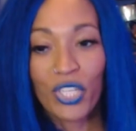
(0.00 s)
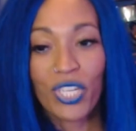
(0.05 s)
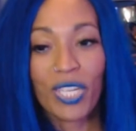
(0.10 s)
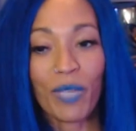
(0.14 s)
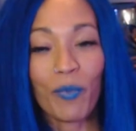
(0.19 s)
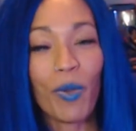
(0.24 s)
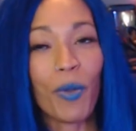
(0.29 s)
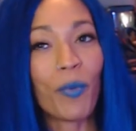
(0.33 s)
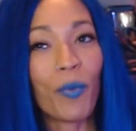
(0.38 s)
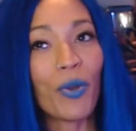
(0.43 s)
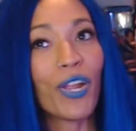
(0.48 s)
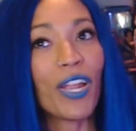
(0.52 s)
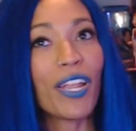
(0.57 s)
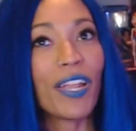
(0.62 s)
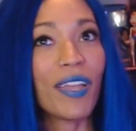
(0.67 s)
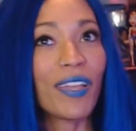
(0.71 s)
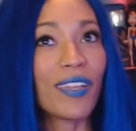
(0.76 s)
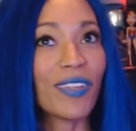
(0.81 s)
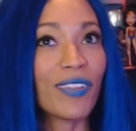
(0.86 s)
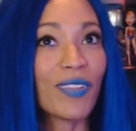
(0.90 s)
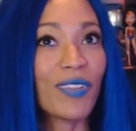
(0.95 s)
at what we're
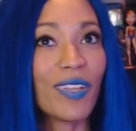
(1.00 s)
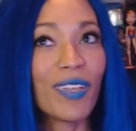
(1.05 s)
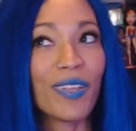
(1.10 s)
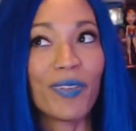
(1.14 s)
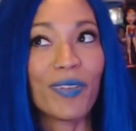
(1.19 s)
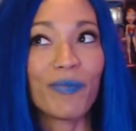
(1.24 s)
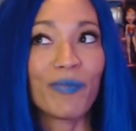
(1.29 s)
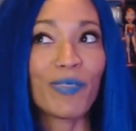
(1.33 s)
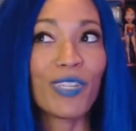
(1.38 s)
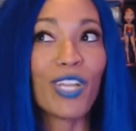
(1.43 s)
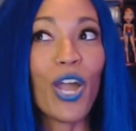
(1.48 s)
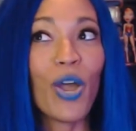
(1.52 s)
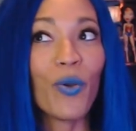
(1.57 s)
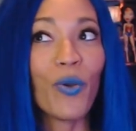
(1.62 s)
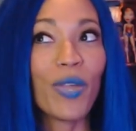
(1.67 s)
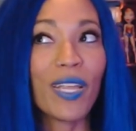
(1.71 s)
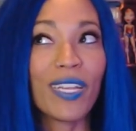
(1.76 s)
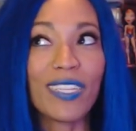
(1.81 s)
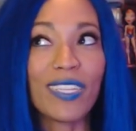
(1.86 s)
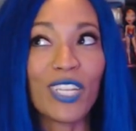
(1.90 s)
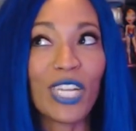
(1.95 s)
gonna go
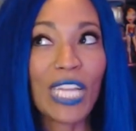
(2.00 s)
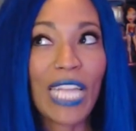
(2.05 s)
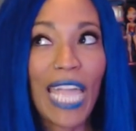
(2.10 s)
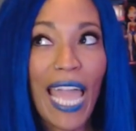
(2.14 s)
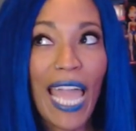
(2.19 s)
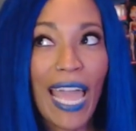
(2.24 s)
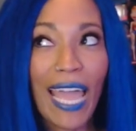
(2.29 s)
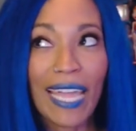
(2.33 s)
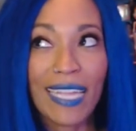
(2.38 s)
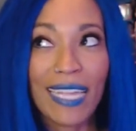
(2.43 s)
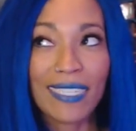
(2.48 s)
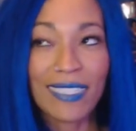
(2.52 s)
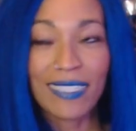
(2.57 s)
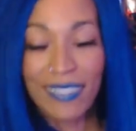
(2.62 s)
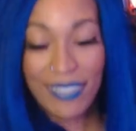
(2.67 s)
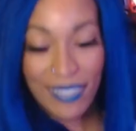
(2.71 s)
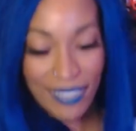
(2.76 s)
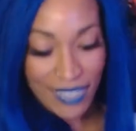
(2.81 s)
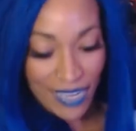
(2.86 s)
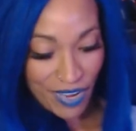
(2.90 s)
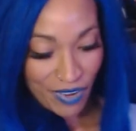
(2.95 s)
and look at and
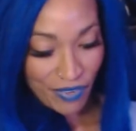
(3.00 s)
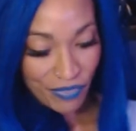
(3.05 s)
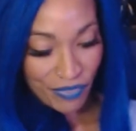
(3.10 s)
stuff.